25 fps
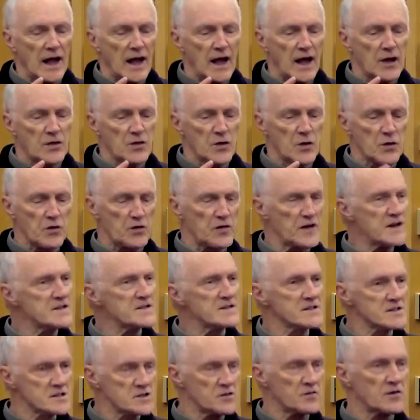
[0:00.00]
And the
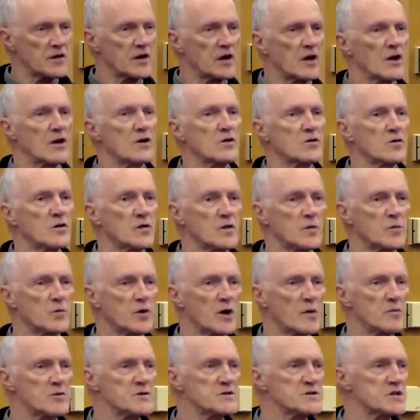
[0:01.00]
thesis, if you like, or the
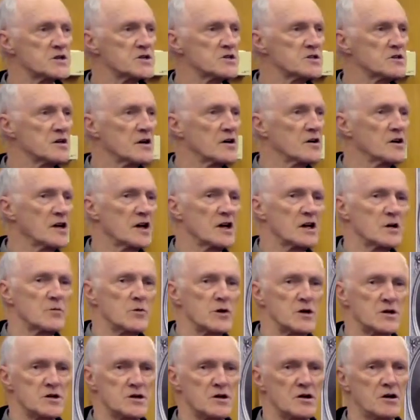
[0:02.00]
proposition I'm going to
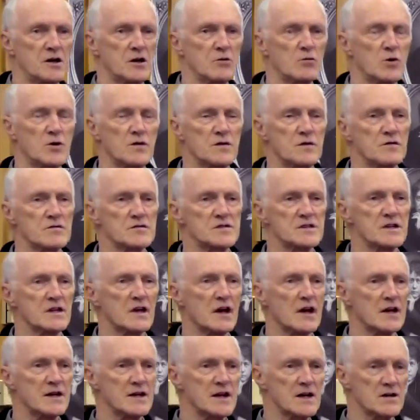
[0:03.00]
be sharing with you is the
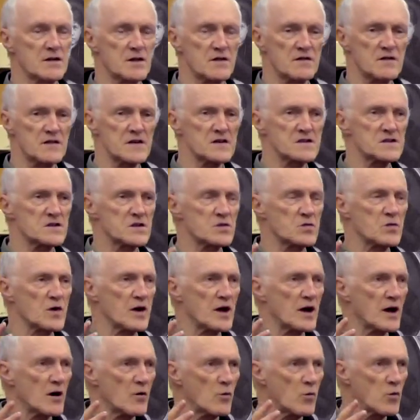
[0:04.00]
idea that these
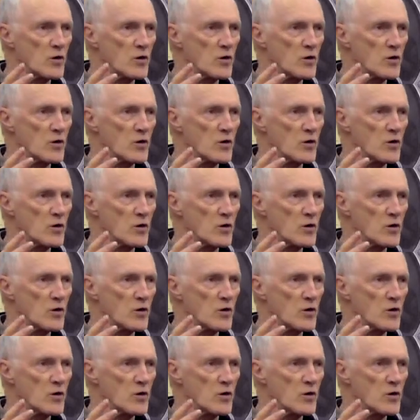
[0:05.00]
three are